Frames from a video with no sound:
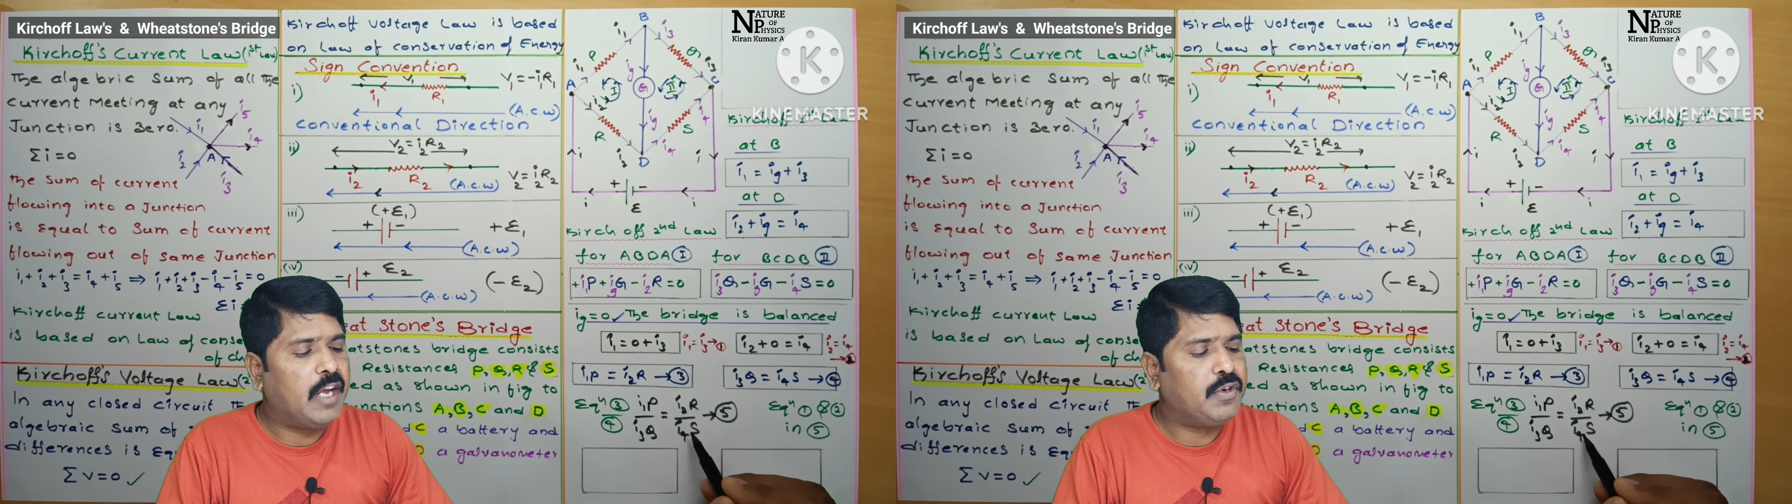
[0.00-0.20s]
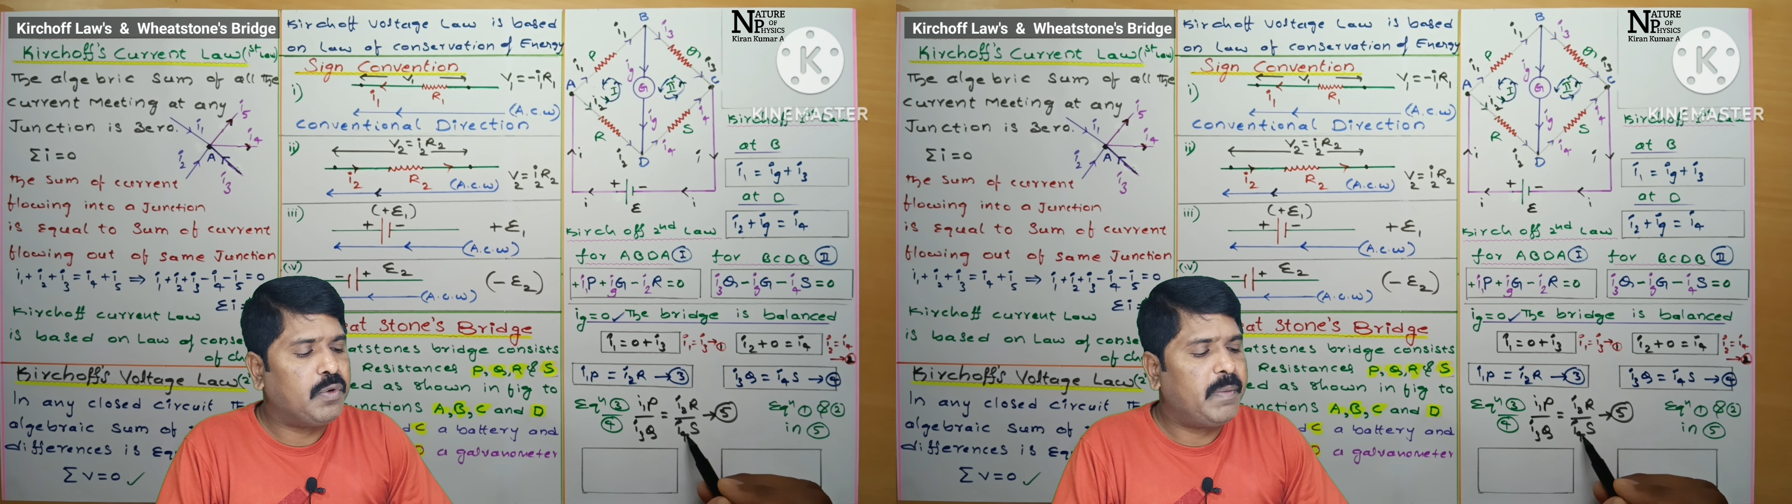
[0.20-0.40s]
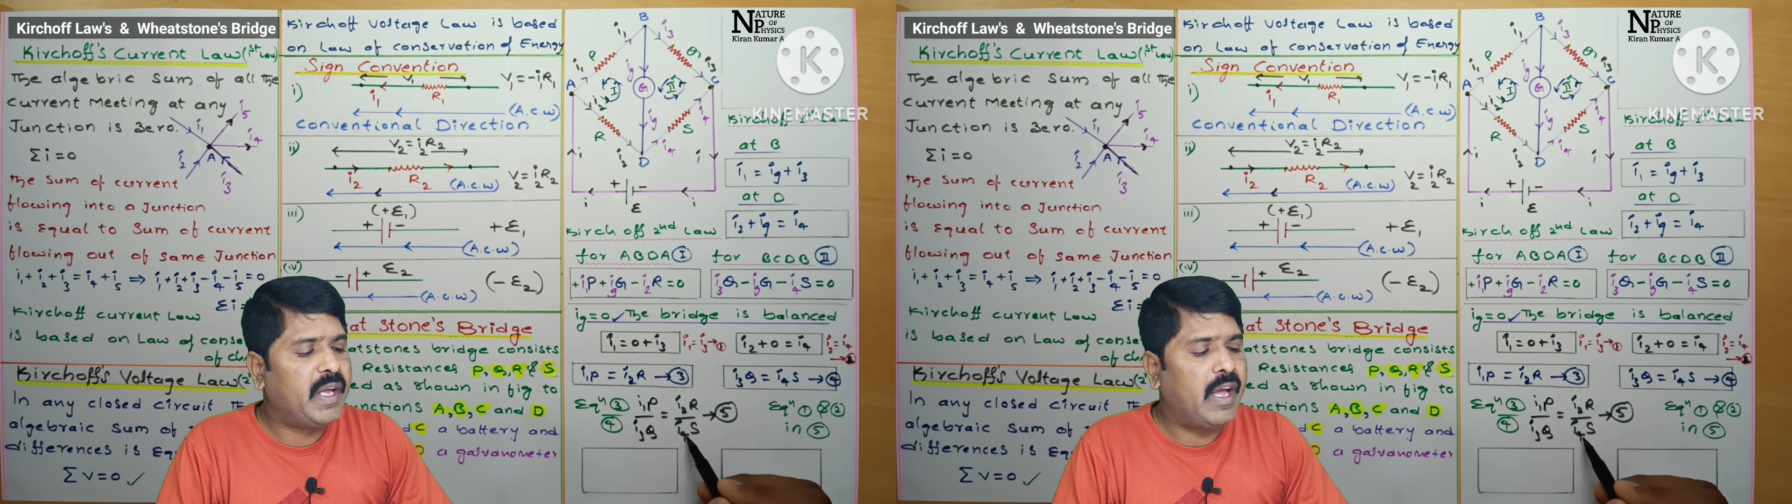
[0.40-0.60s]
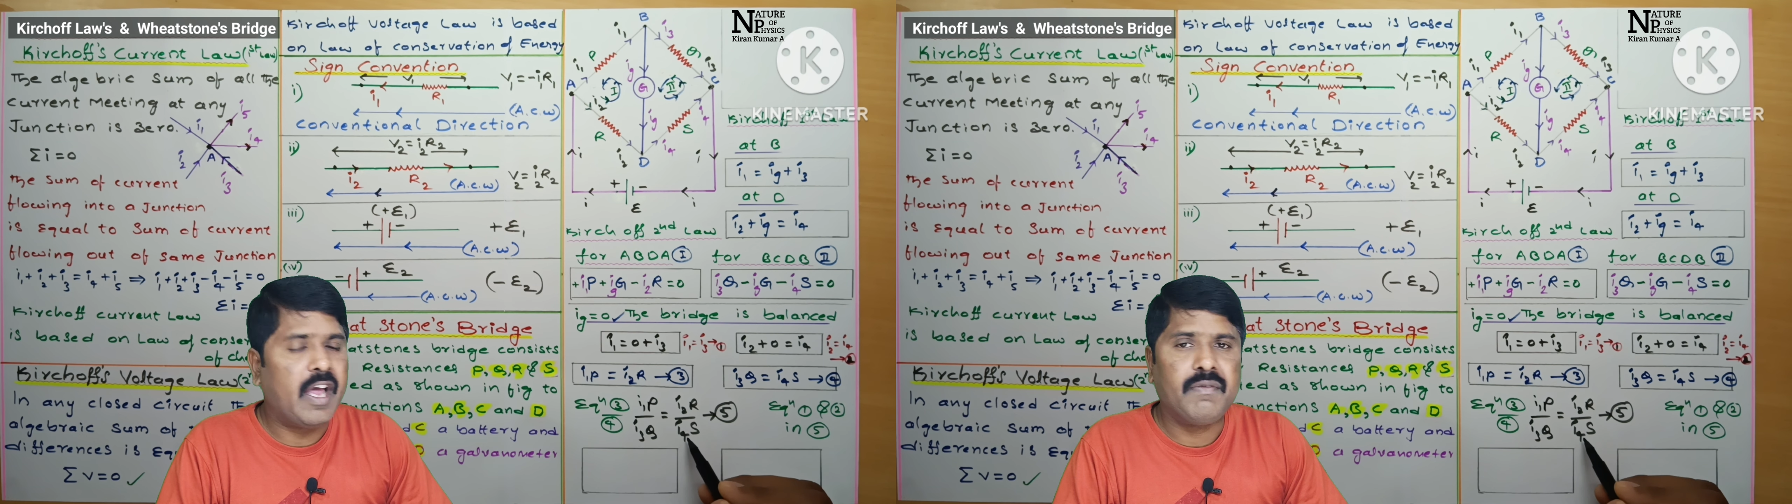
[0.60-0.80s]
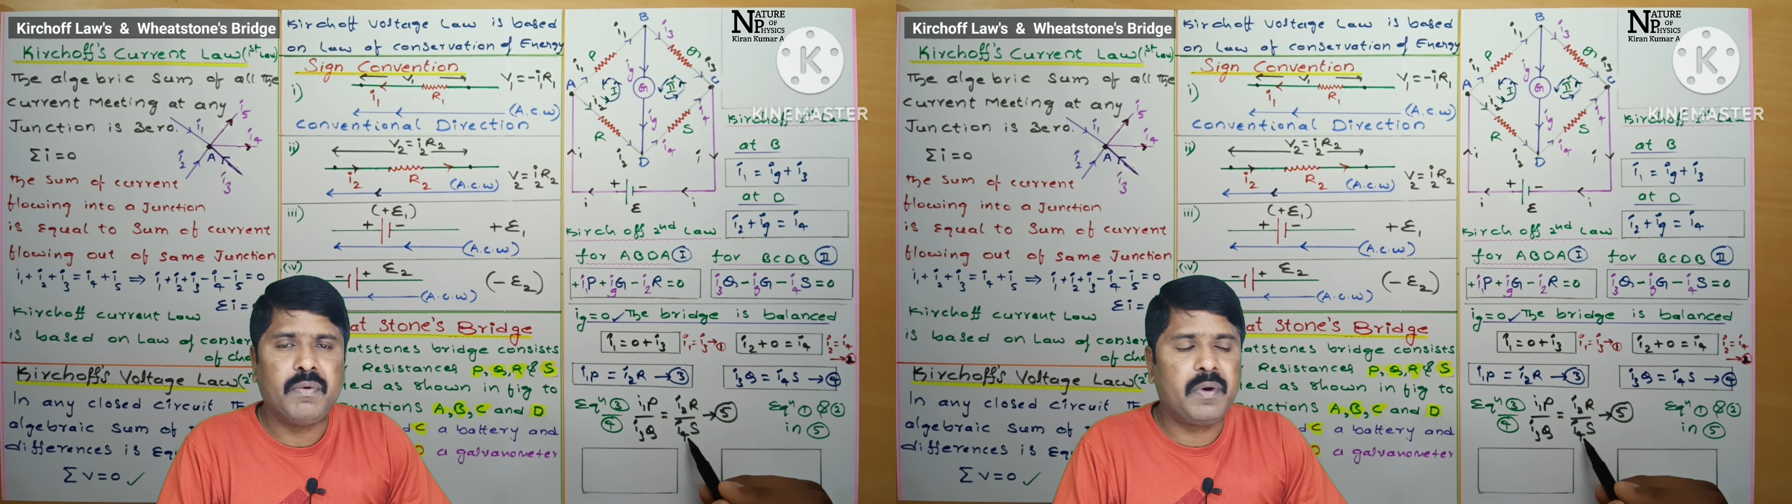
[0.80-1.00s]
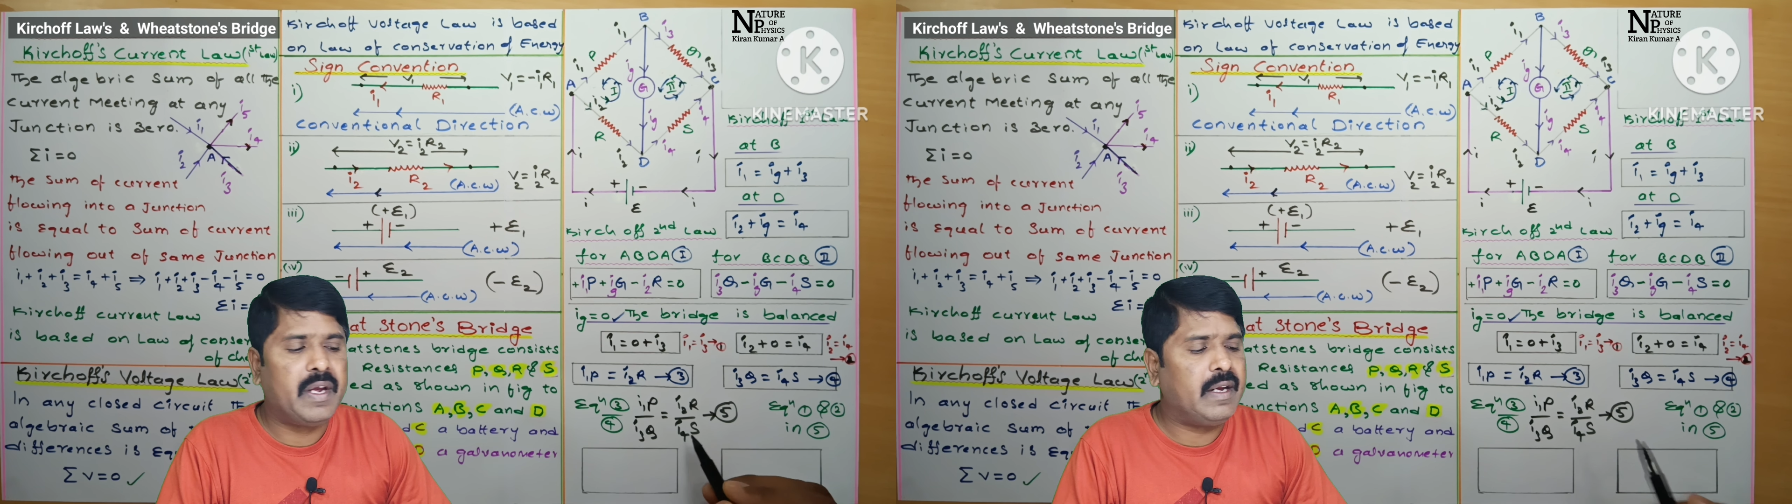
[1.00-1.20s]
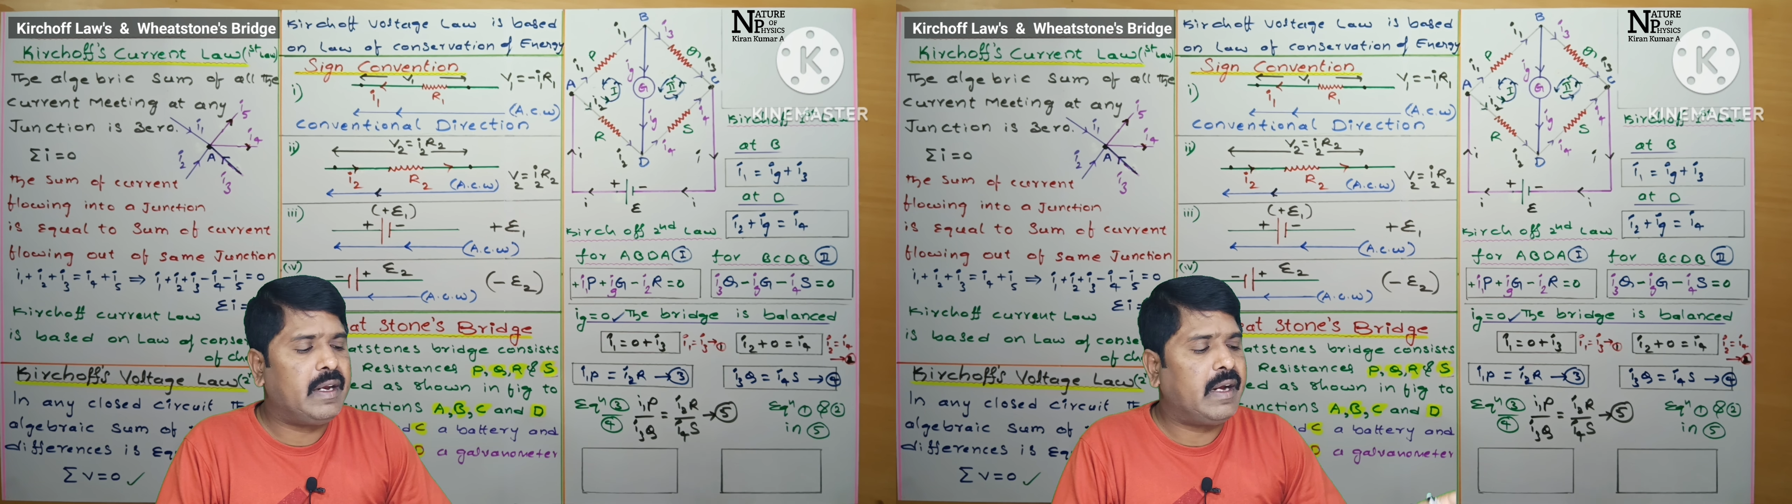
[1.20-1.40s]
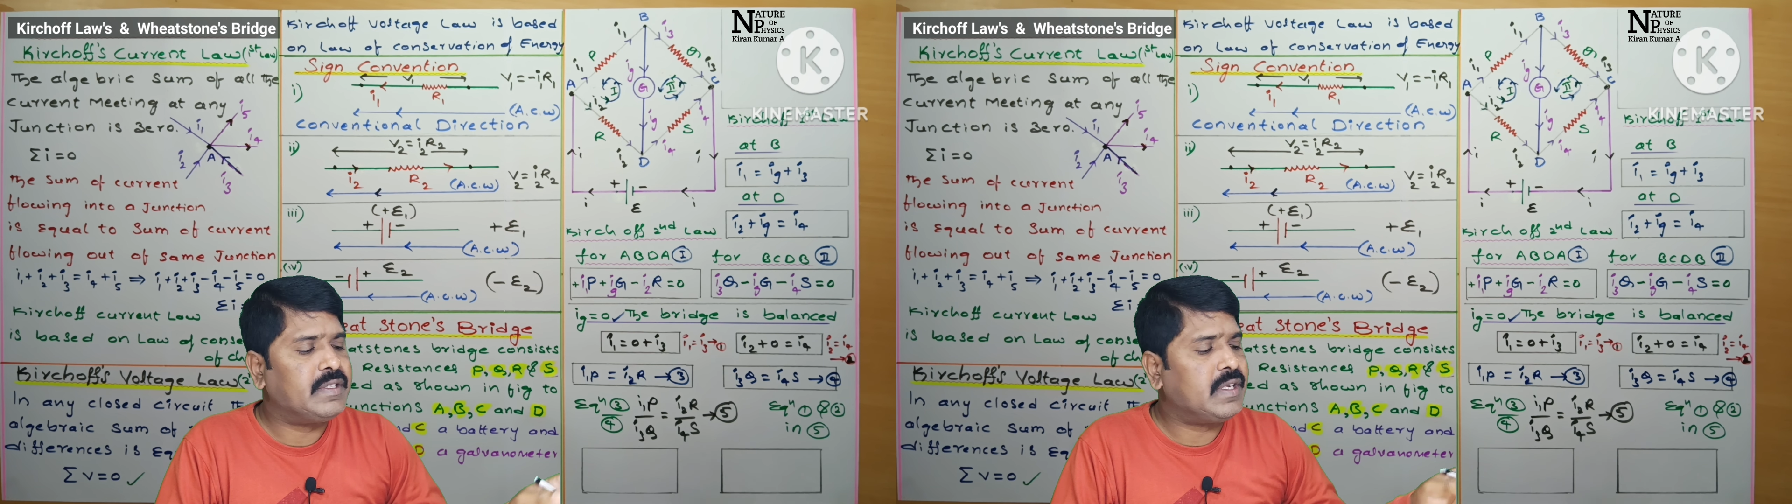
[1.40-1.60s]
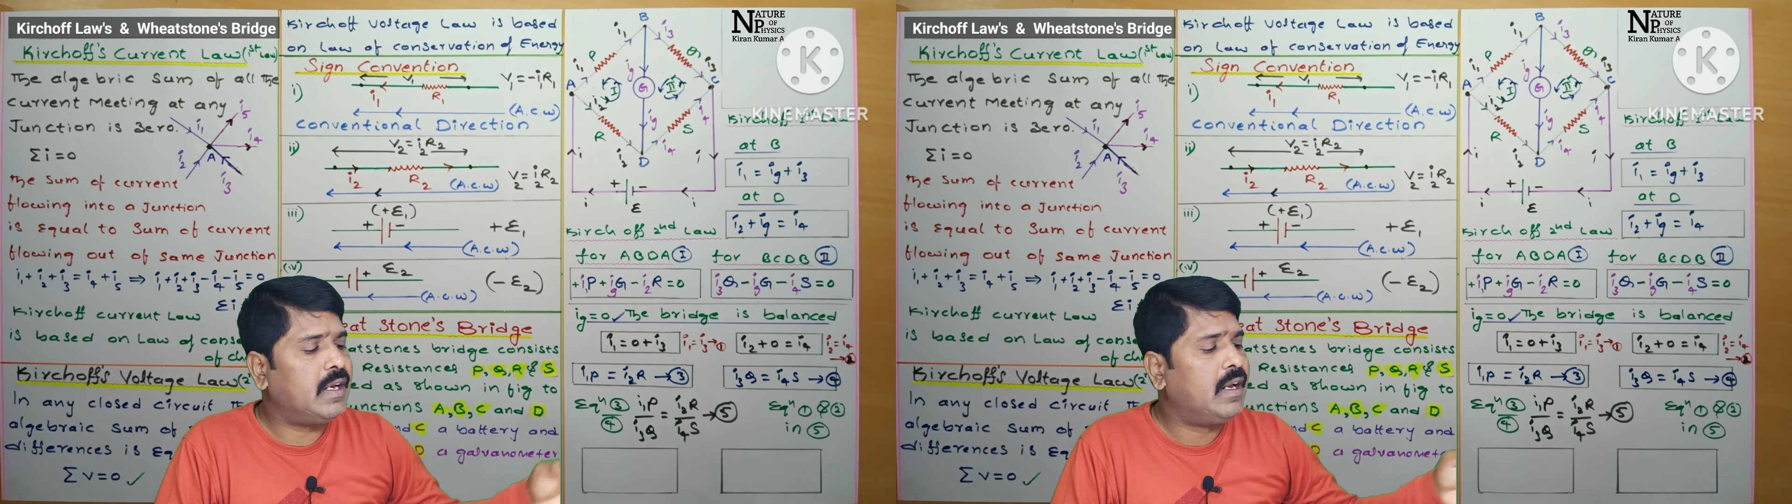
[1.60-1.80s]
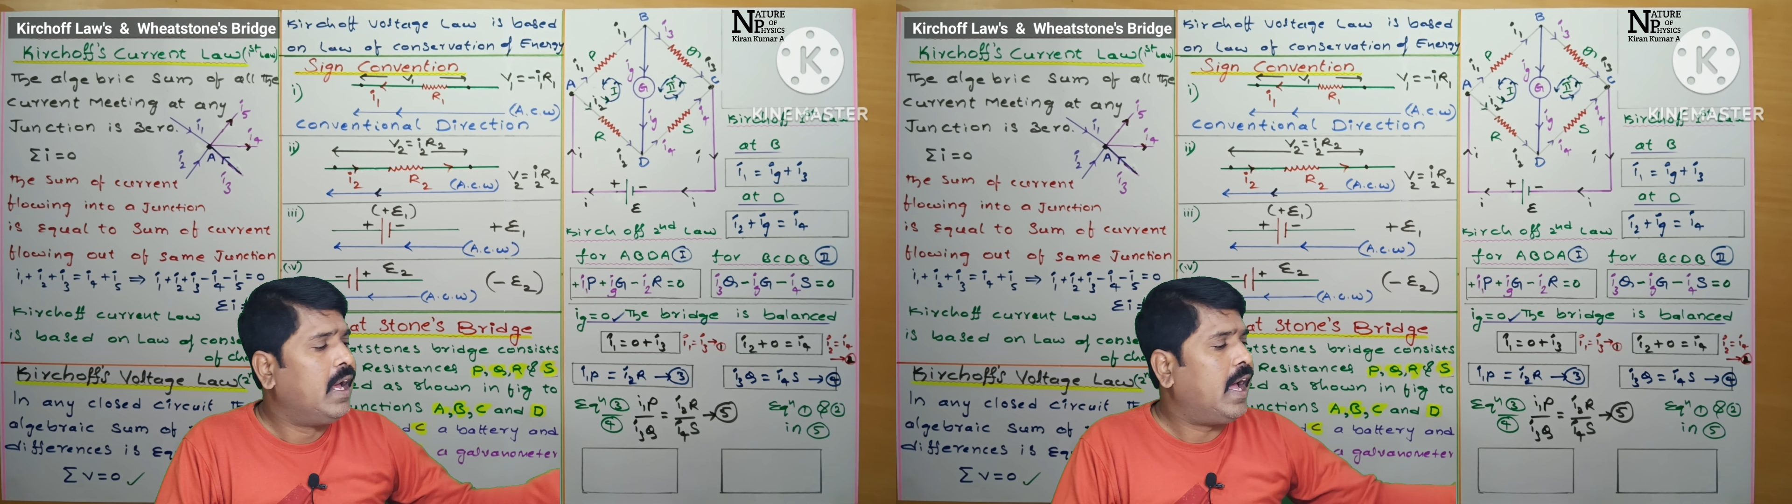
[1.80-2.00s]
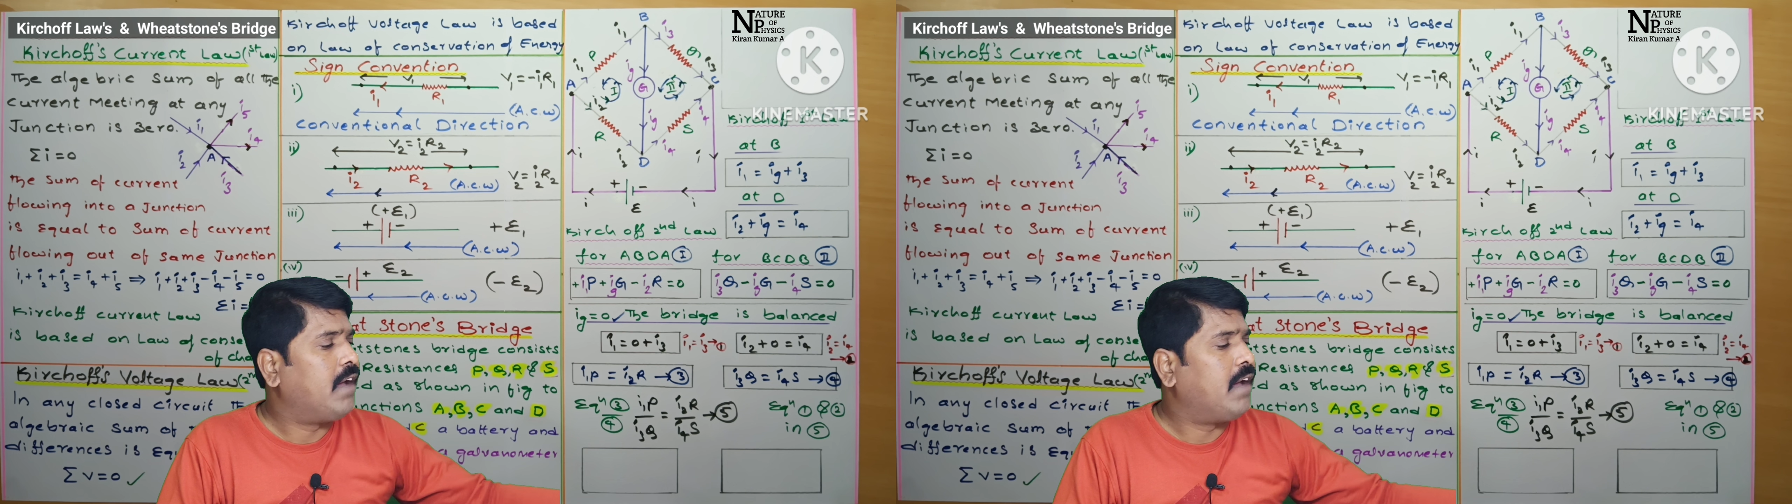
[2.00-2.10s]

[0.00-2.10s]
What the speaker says: I2 by I4 get cancel.